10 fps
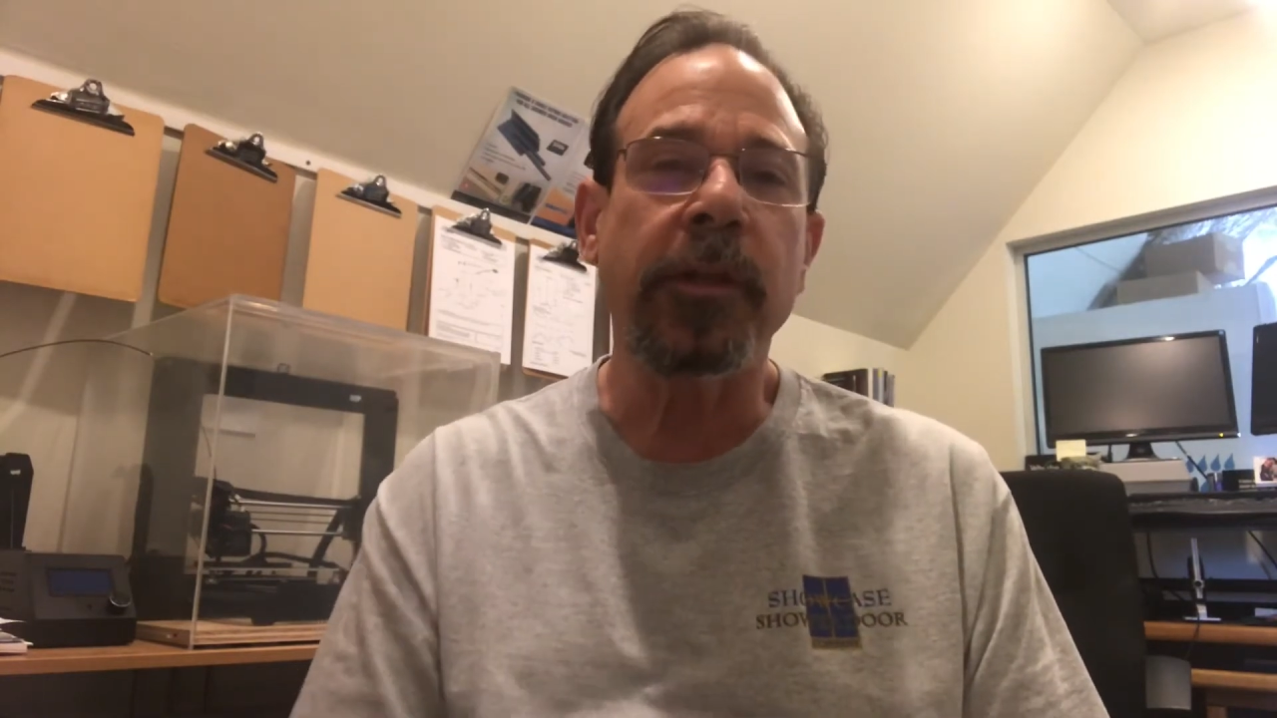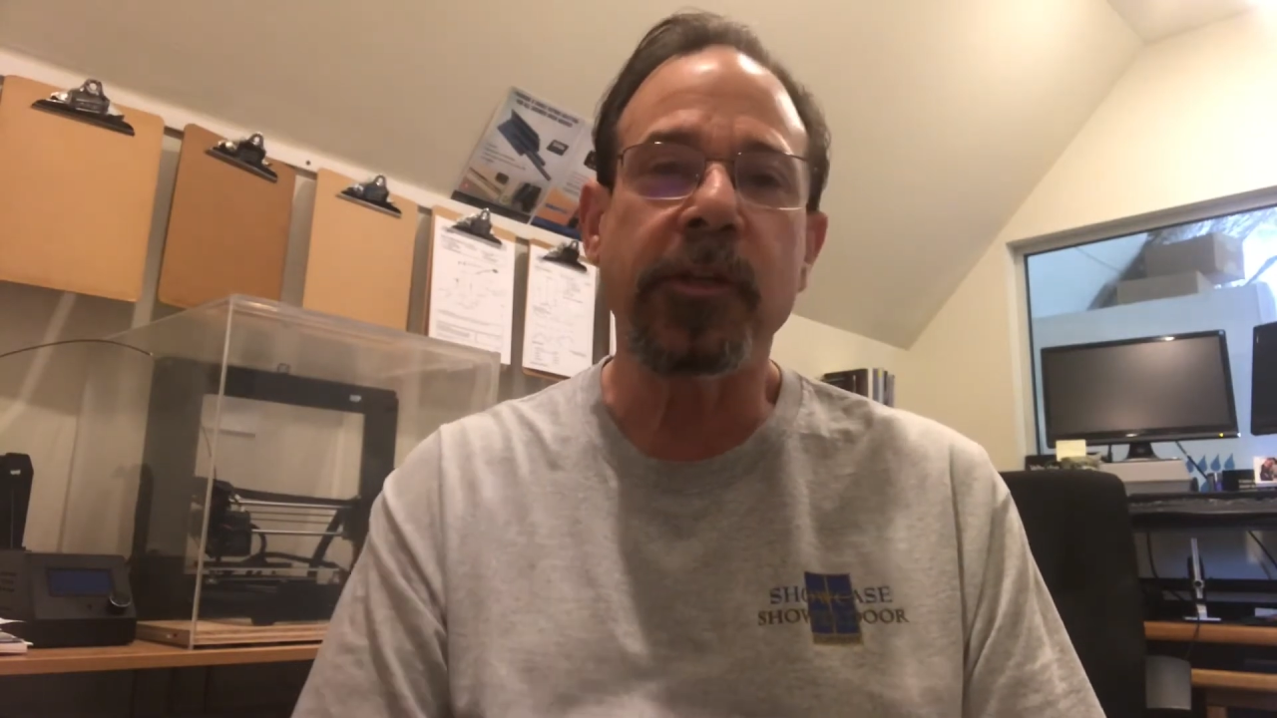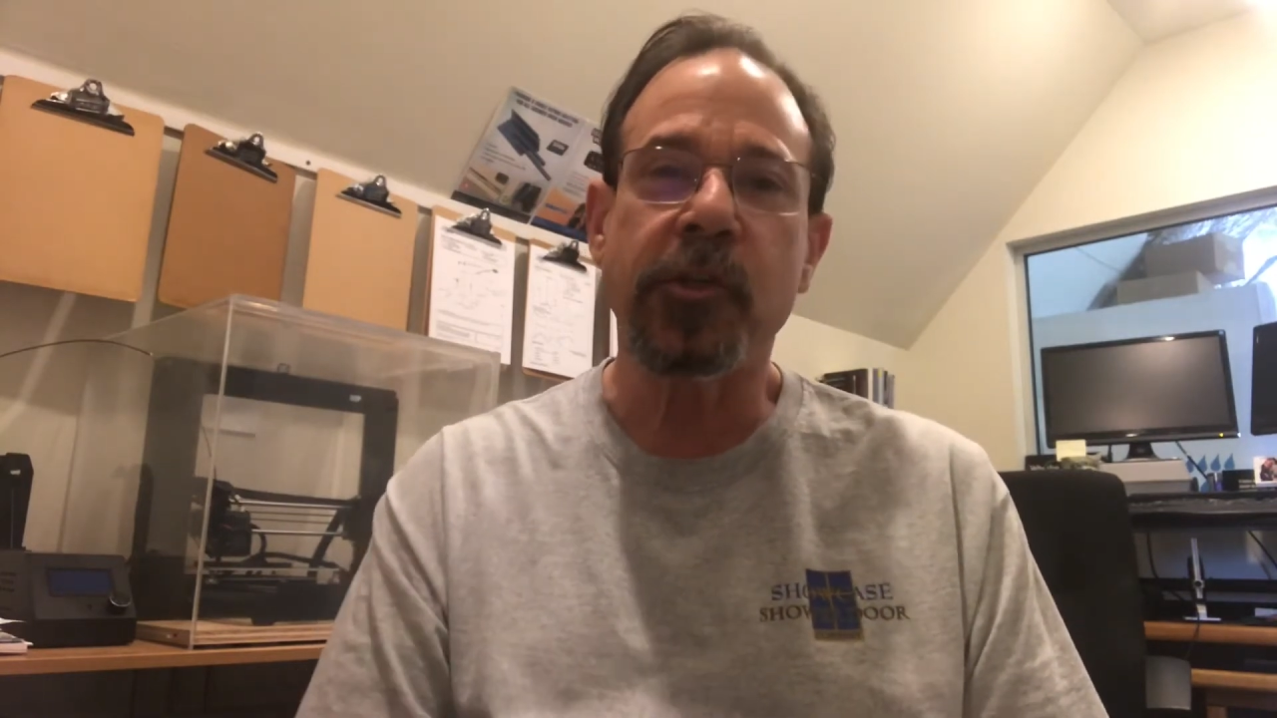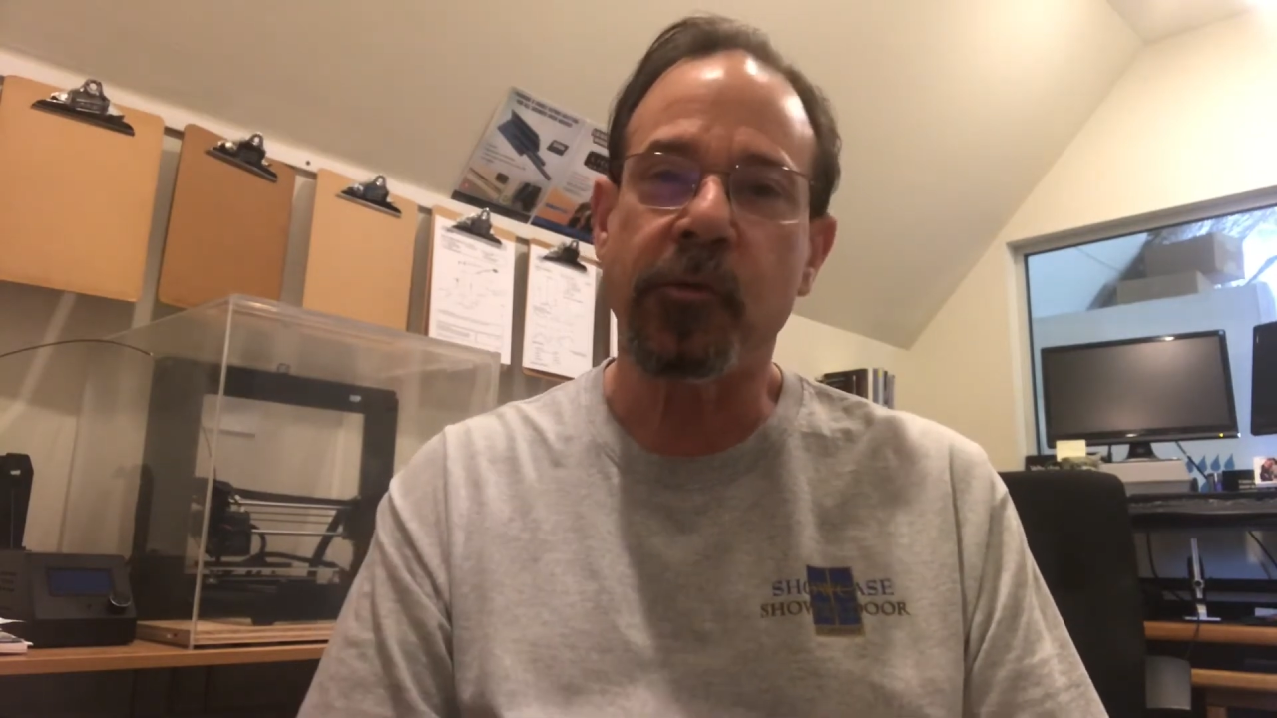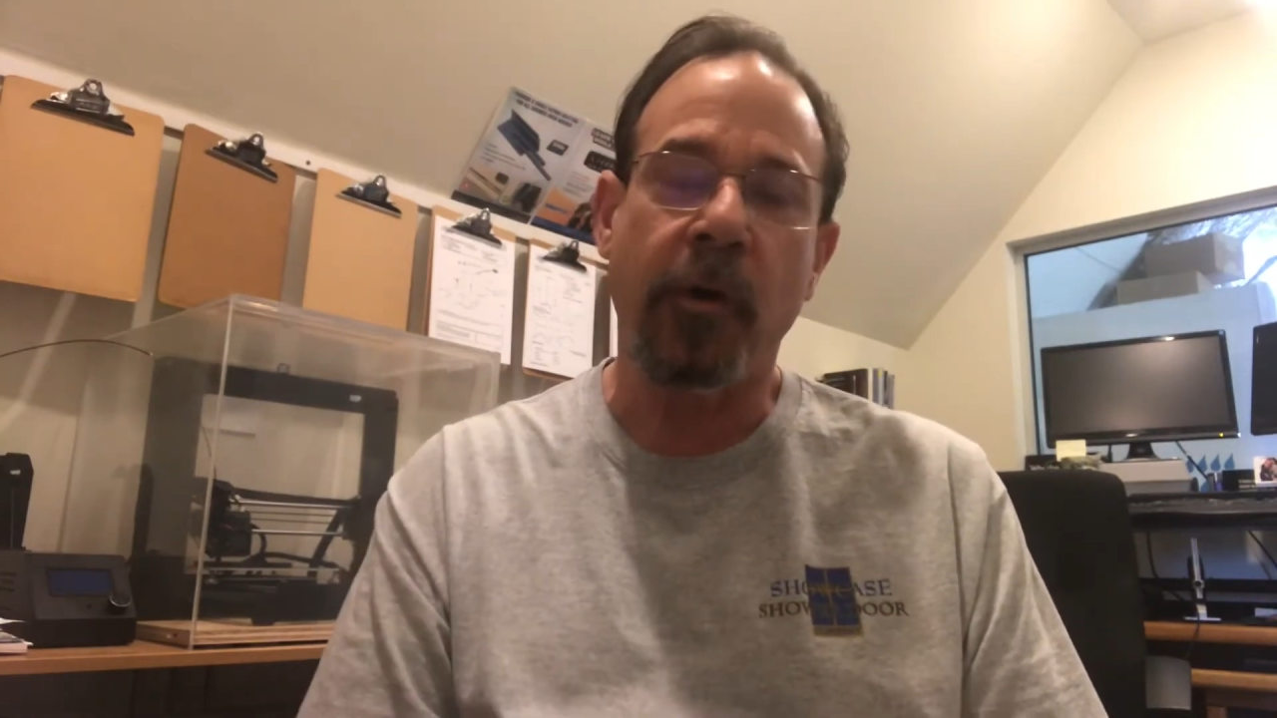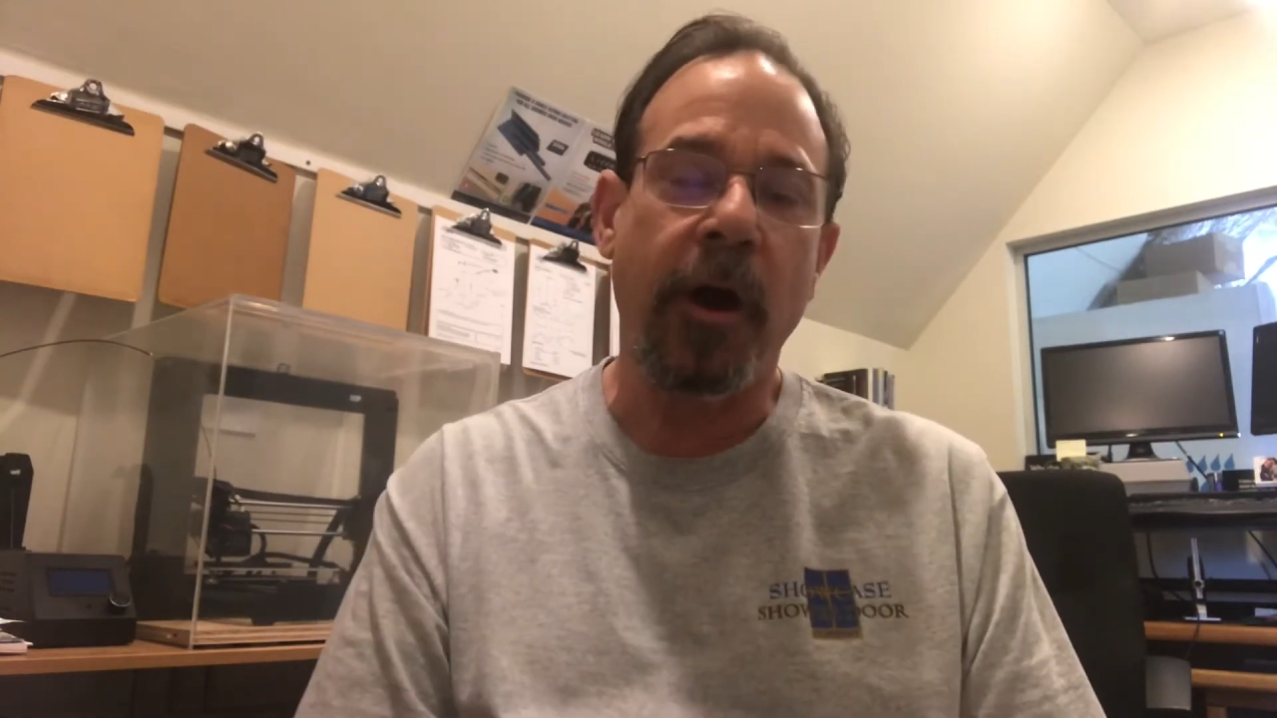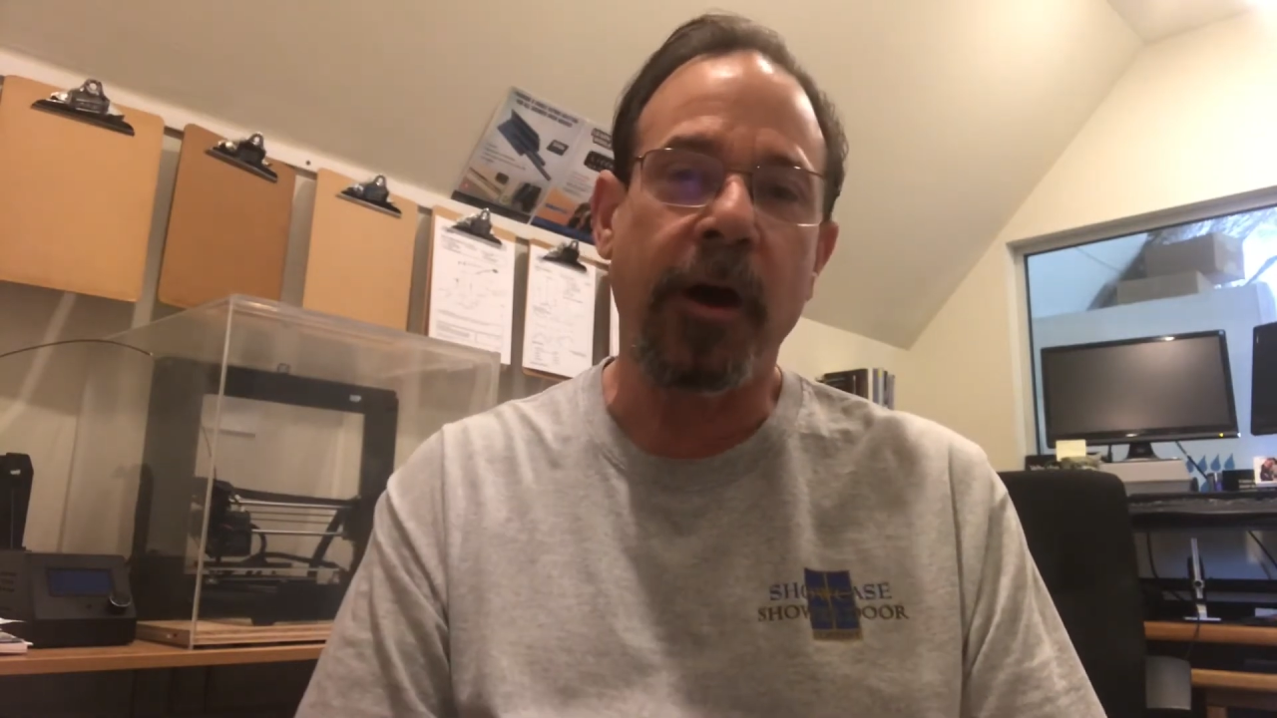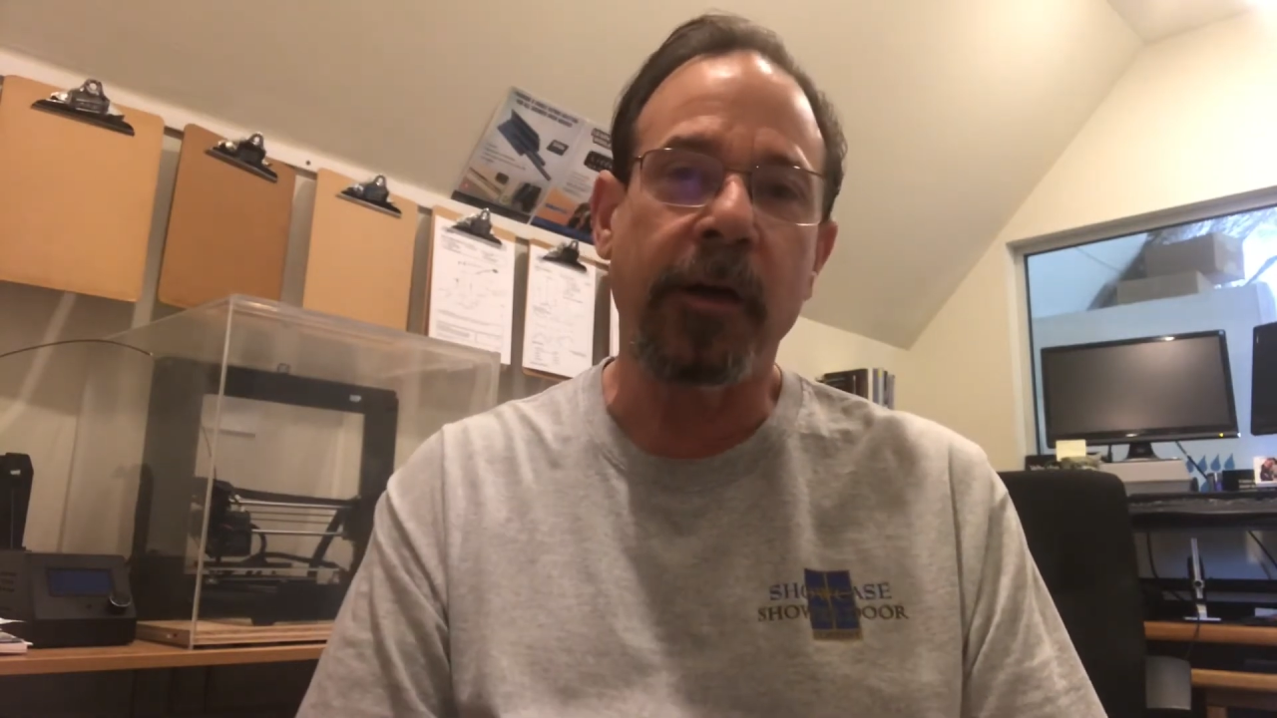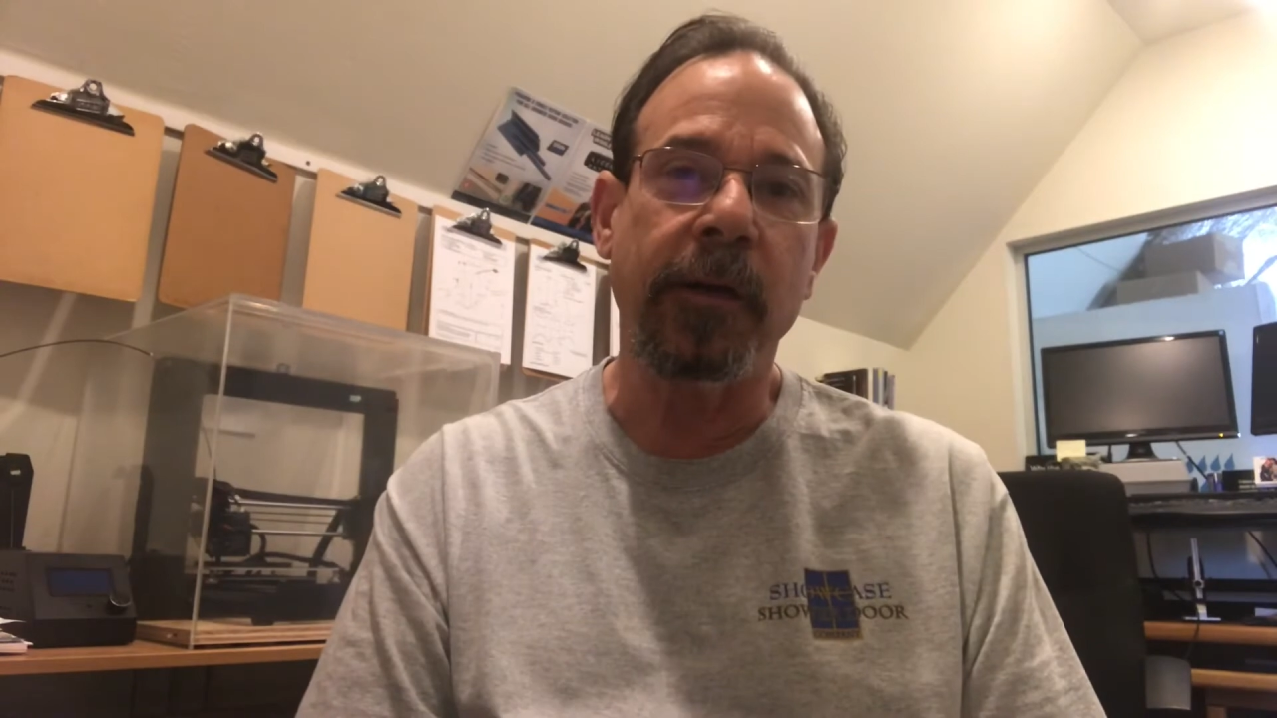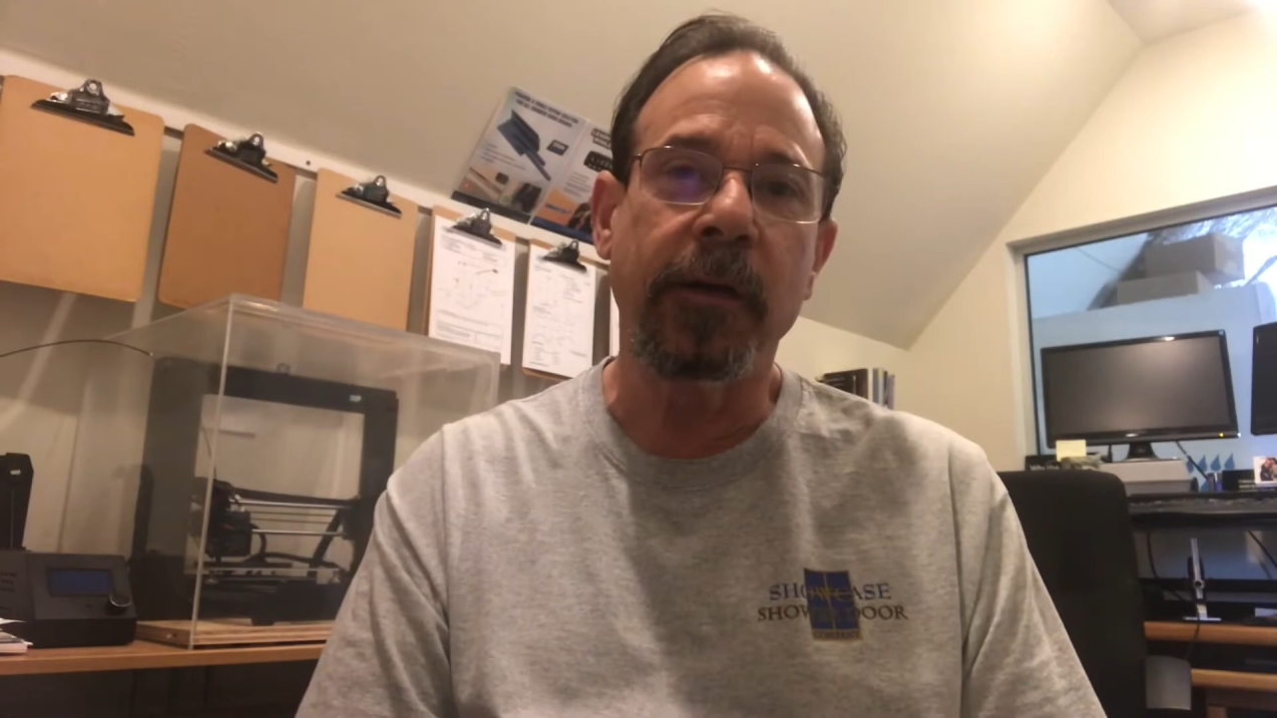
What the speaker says: strong,